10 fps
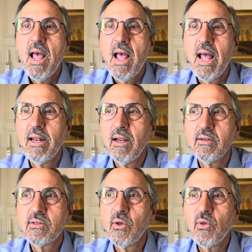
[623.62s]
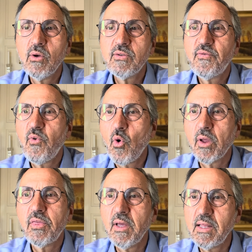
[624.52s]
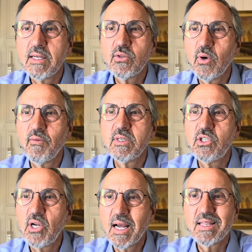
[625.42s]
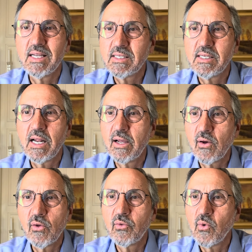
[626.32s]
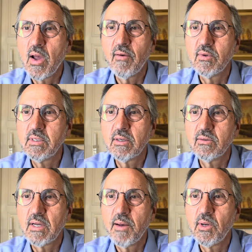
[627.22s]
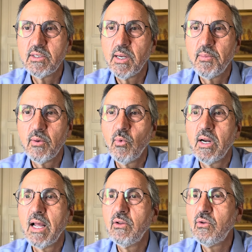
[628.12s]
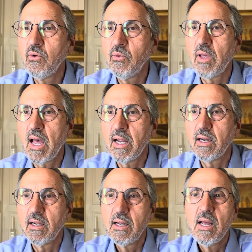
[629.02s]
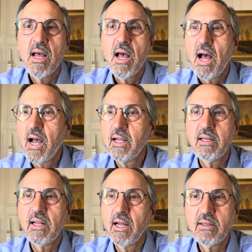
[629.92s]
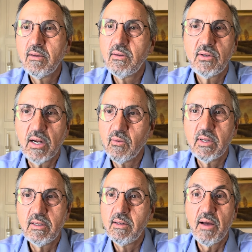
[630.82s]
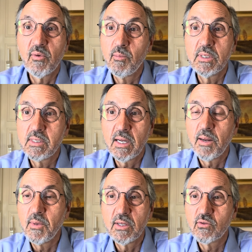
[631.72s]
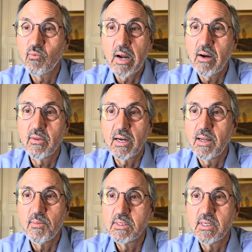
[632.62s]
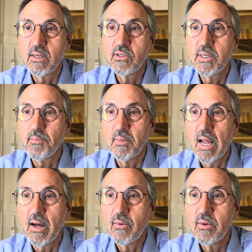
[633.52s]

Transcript: And so those four things, that's sort of a checklist that I go through every single time I chip. And when I do that, I generally never miss hit. I mean, it's rare that I miss hit a chip now.